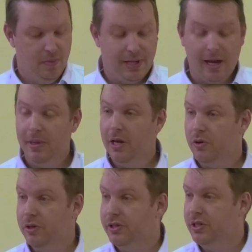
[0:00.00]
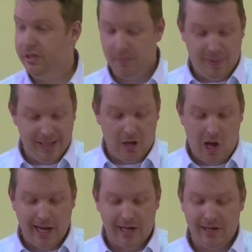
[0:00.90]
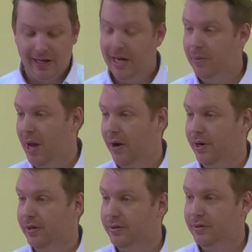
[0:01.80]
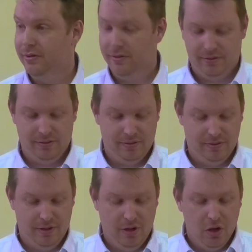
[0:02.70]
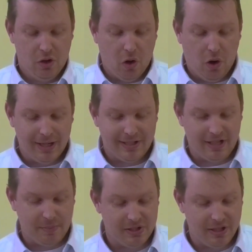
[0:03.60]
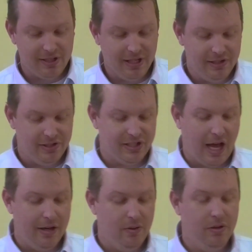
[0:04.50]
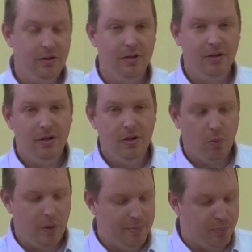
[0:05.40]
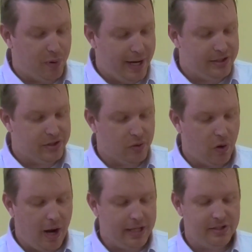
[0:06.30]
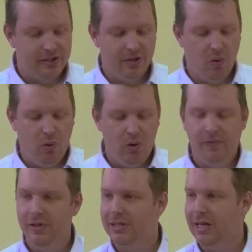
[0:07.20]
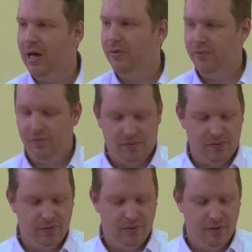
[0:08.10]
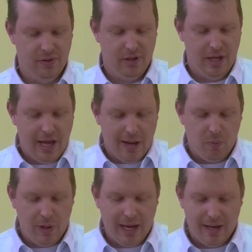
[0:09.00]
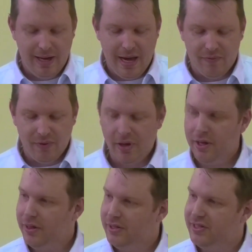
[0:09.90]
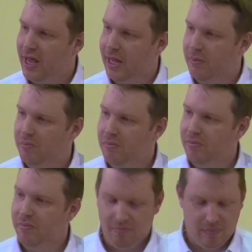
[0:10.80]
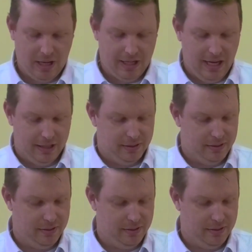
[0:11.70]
Becoming a Christian is a bit like getting married. God accepts us in his Son. We embrace Christ in all of his love, and we are never the same again.